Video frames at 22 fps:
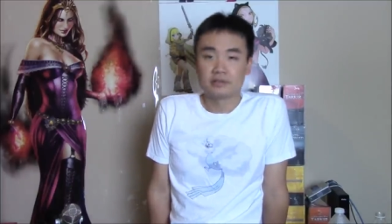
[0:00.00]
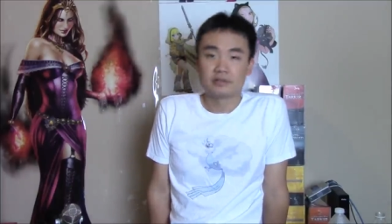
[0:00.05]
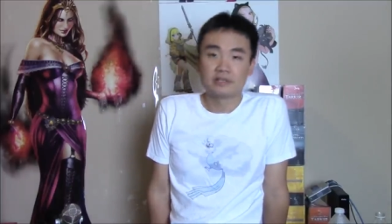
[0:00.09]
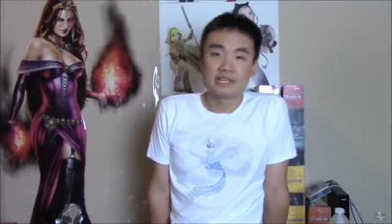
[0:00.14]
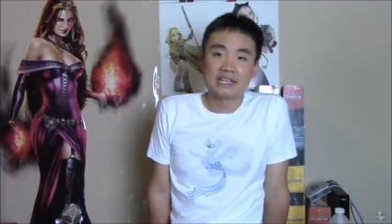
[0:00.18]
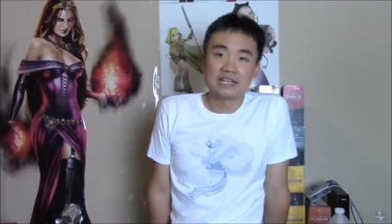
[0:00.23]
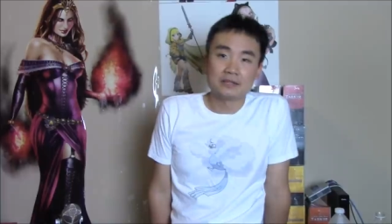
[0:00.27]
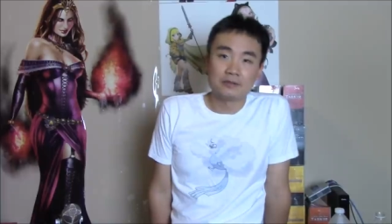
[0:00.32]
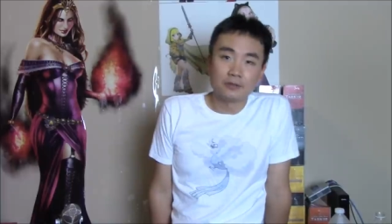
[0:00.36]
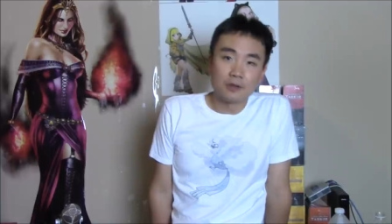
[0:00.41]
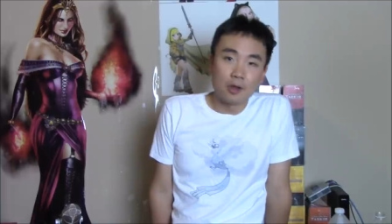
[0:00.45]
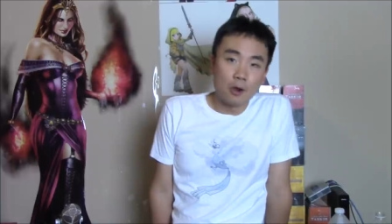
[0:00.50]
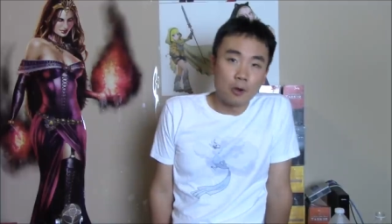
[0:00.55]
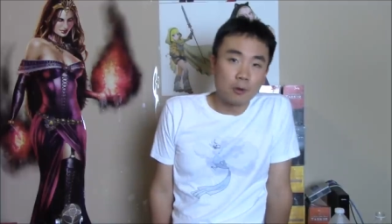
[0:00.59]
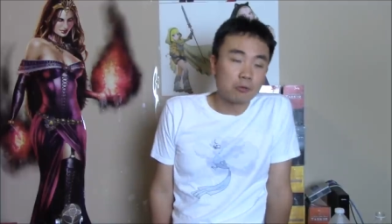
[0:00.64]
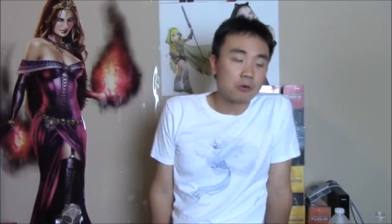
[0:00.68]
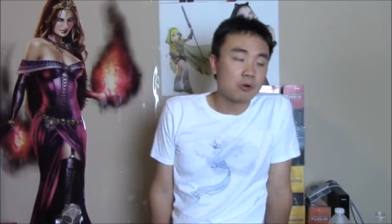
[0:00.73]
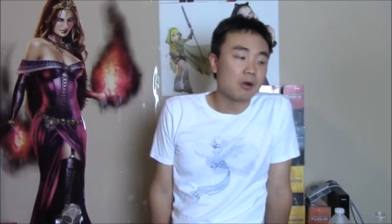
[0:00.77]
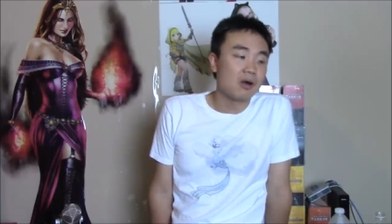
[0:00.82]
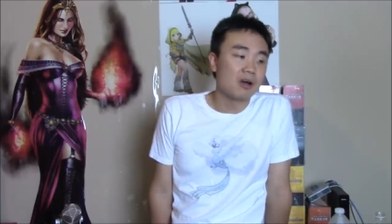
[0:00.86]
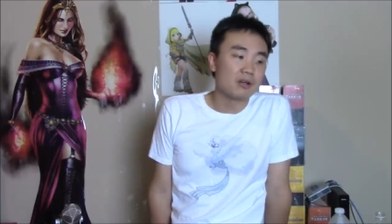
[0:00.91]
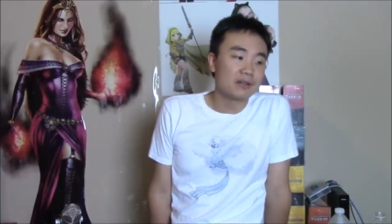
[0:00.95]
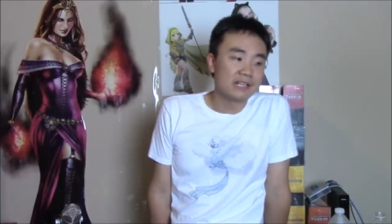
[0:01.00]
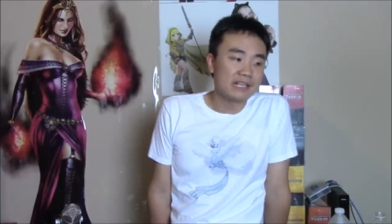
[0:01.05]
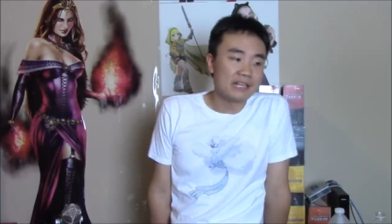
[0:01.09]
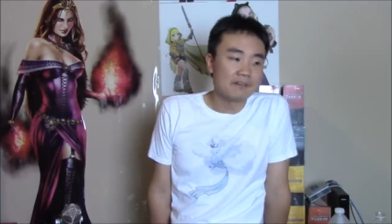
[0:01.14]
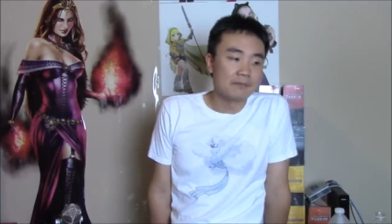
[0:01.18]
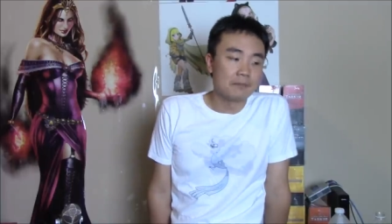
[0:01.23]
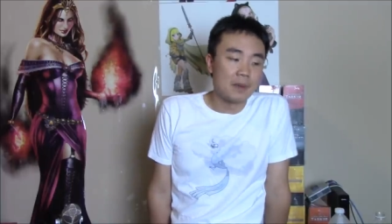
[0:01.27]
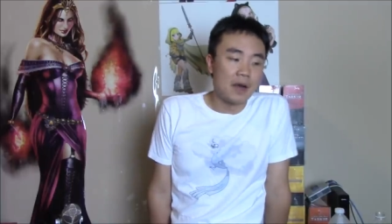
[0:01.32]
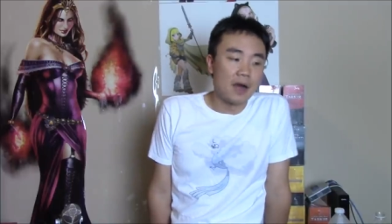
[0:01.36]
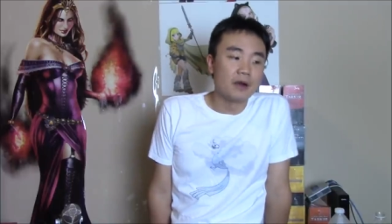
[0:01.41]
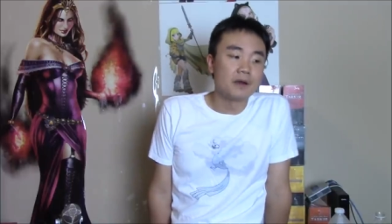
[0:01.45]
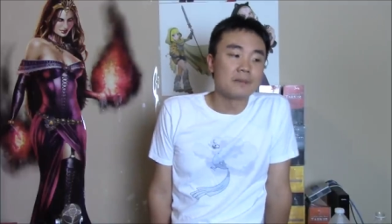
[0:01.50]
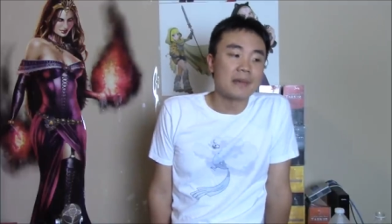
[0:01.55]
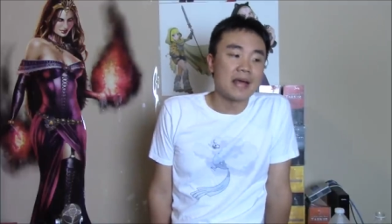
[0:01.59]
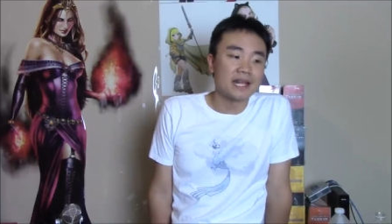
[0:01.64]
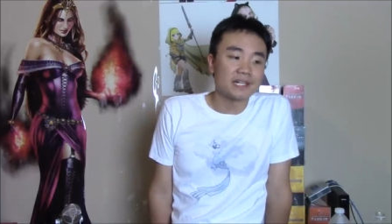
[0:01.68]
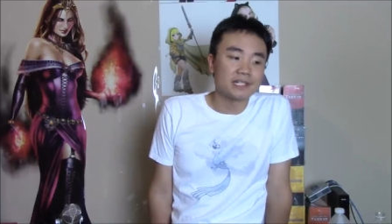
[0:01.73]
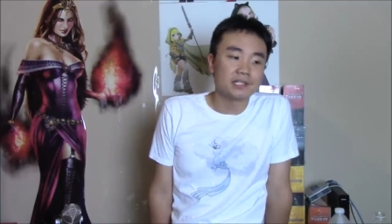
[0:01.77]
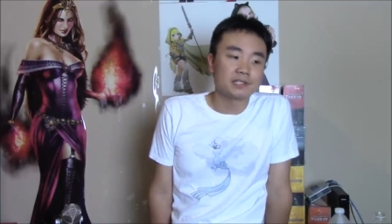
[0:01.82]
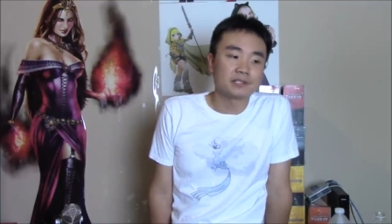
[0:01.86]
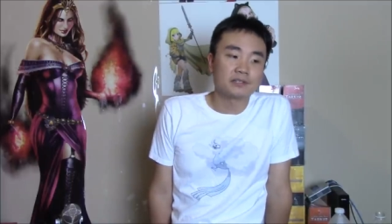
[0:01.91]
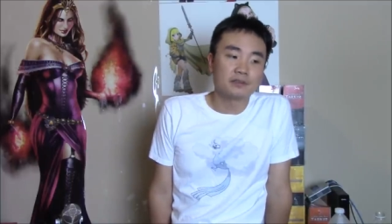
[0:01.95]
the low quality of Modern
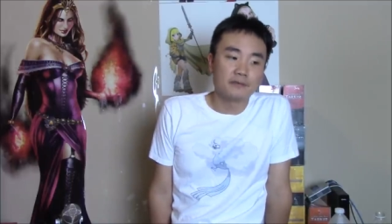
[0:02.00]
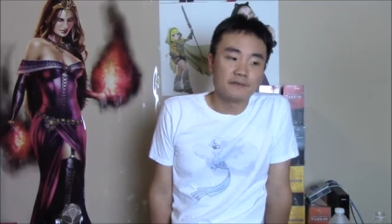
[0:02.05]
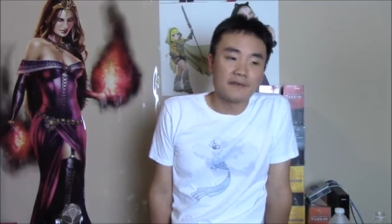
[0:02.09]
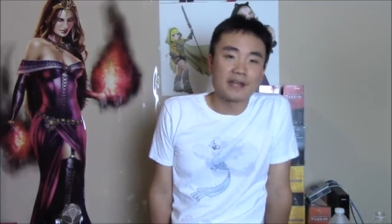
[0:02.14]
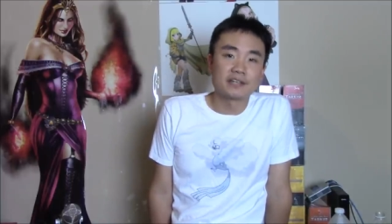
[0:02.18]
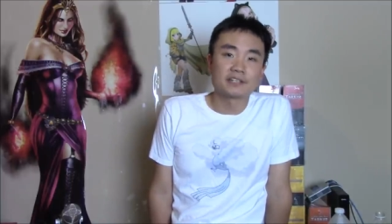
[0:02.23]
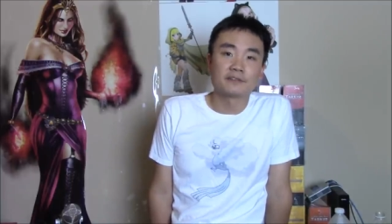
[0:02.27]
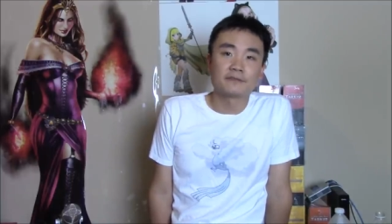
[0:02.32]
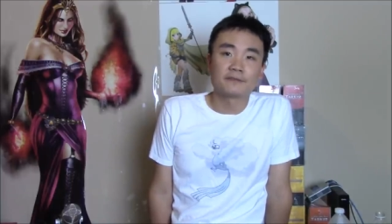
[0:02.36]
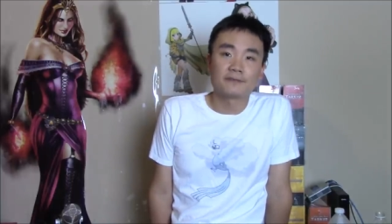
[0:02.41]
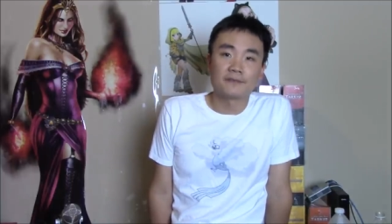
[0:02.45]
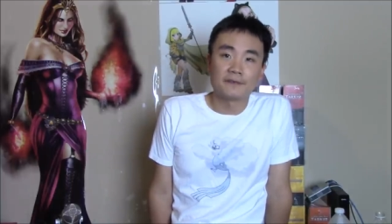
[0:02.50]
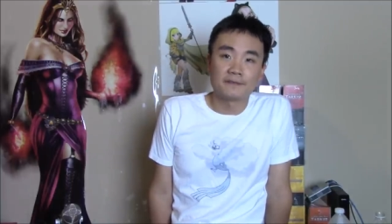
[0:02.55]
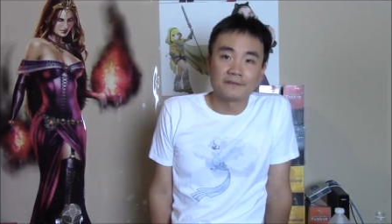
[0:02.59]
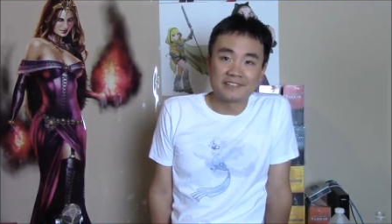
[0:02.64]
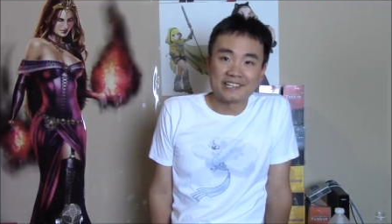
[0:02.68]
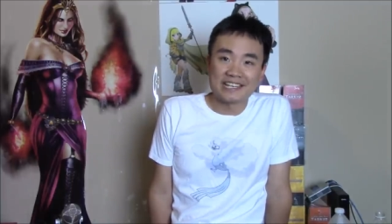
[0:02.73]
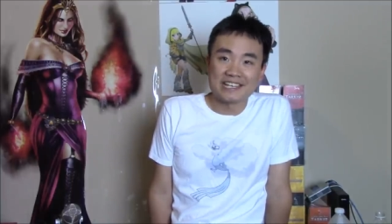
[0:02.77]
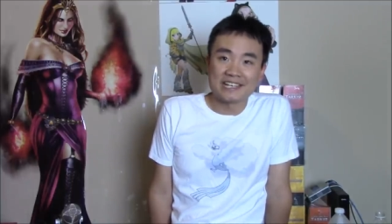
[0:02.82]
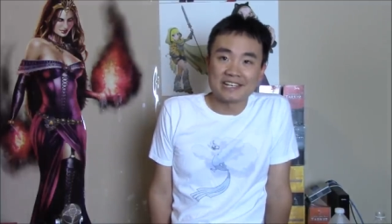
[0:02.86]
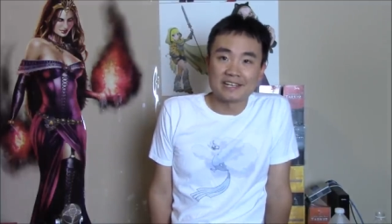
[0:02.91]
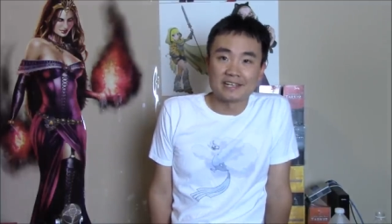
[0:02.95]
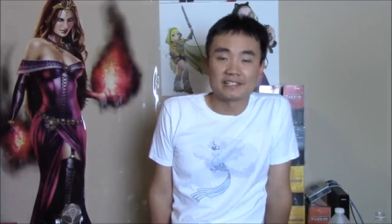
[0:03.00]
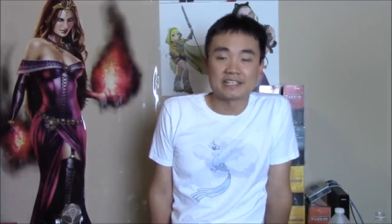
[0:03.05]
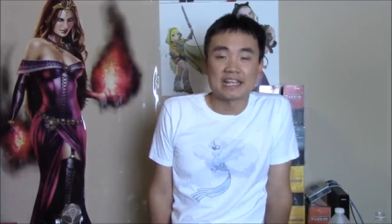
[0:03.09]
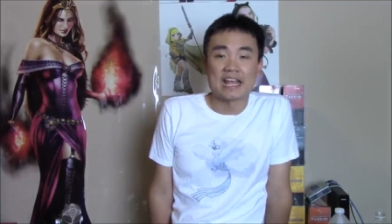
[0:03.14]
Masters 2015 is